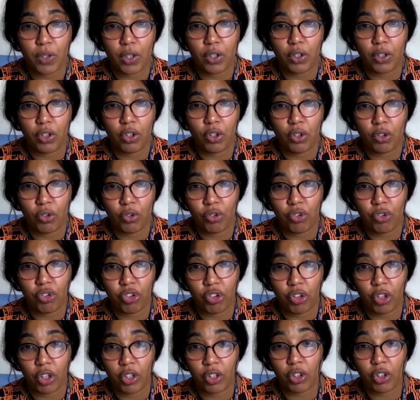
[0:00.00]
you
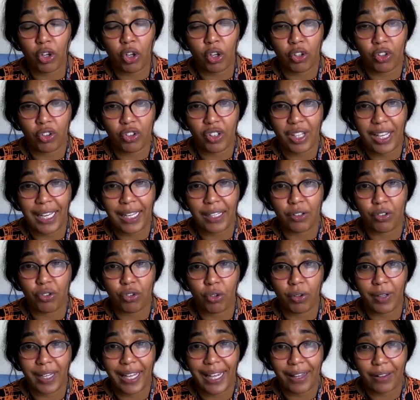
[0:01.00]
should contact
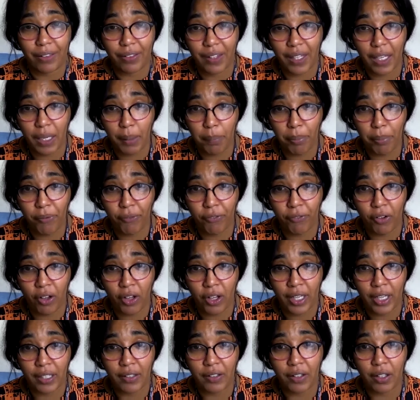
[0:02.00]
your healthcare
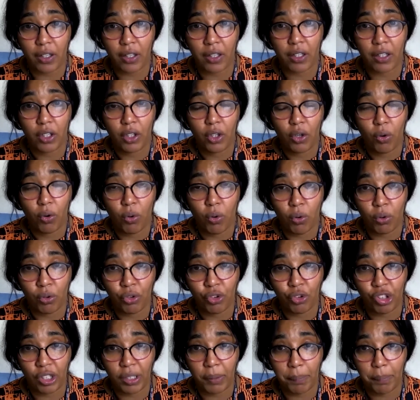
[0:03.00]
provider or
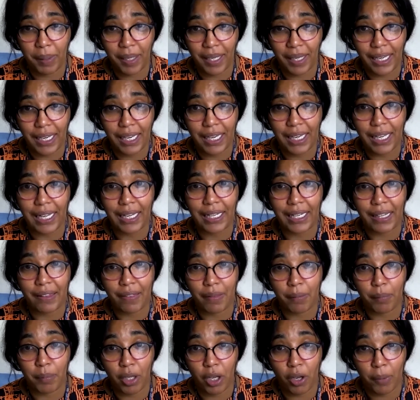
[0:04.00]
GP and let
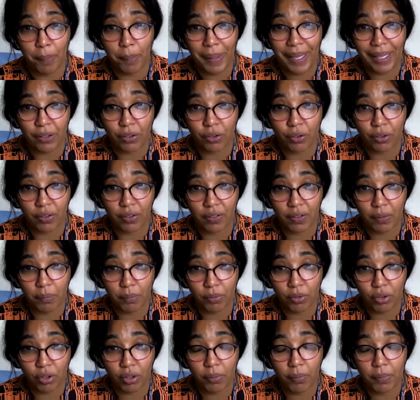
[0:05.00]
them know about your
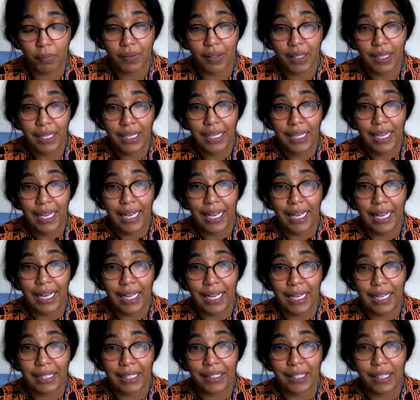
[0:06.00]
symptoms.
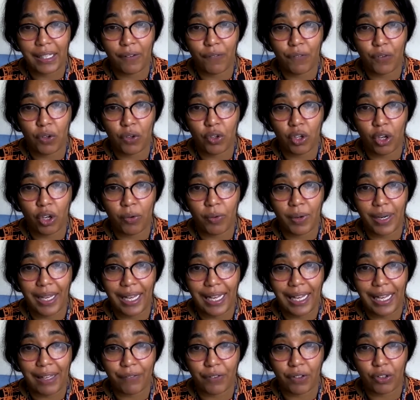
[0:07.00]
And if you don't
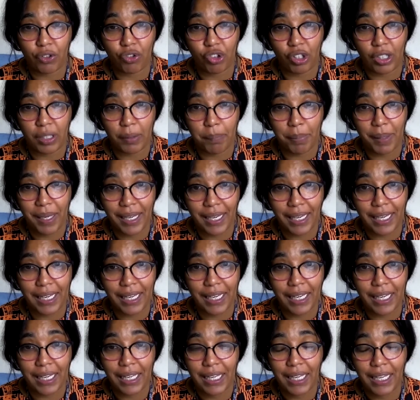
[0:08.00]
have a
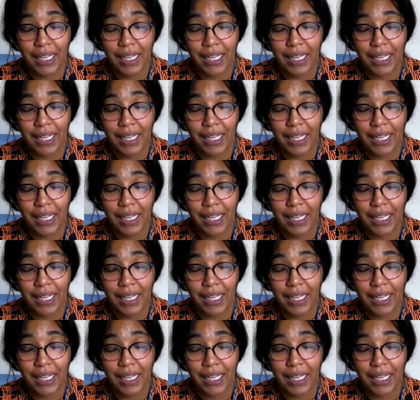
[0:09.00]
GP